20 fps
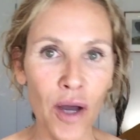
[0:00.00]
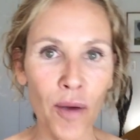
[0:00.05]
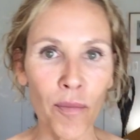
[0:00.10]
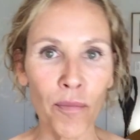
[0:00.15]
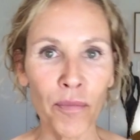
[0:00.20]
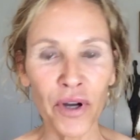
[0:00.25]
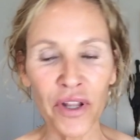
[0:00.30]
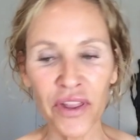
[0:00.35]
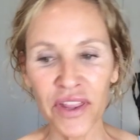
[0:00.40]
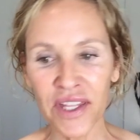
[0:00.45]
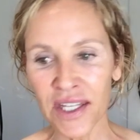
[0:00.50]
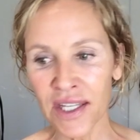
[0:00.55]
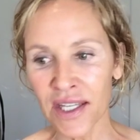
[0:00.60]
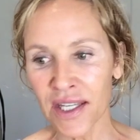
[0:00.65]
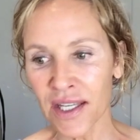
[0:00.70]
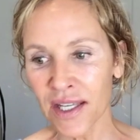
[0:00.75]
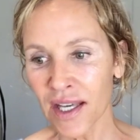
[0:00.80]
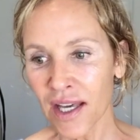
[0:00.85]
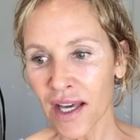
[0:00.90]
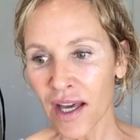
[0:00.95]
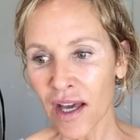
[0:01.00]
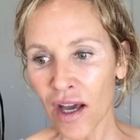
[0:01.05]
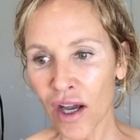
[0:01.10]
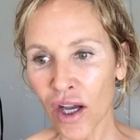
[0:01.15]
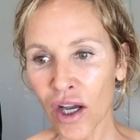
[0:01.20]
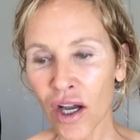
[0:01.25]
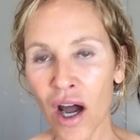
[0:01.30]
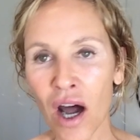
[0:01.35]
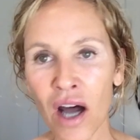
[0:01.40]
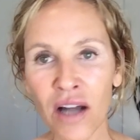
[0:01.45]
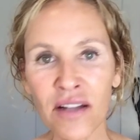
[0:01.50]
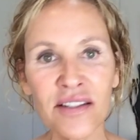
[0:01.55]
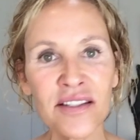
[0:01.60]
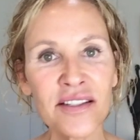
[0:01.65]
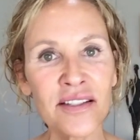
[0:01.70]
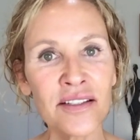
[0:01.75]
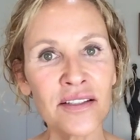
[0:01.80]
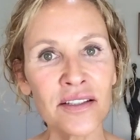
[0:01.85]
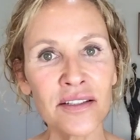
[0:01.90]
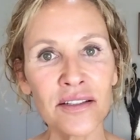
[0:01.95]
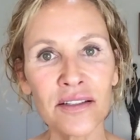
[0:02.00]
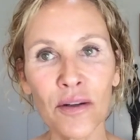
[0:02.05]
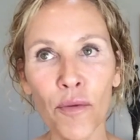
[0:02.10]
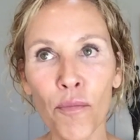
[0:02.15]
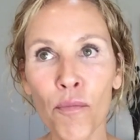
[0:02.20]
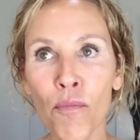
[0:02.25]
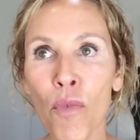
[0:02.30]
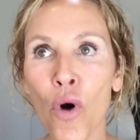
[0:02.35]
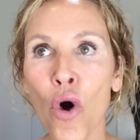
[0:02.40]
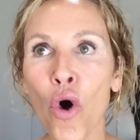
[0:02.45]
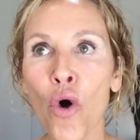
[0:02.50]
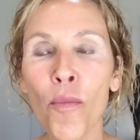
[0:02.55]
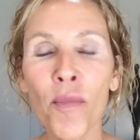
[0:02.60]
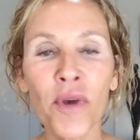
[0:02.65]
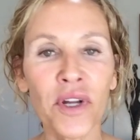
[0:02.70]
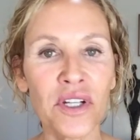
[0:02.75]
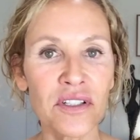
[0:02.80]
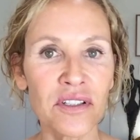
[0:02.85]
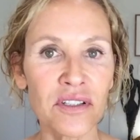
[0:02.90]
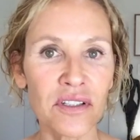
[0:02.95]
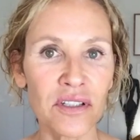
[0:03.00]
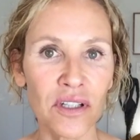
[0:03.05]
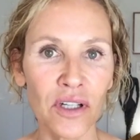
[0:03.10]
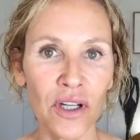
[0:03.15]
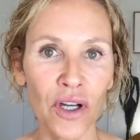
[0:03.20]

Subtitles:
but the constant moment